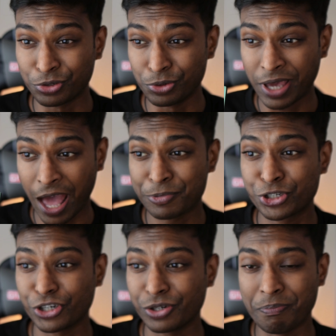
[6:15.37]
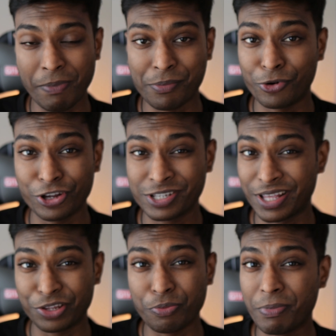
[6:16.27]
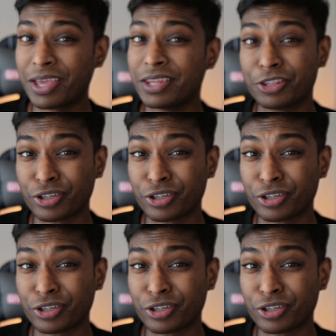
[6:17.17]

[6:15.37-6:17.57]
to capture memories that you may need to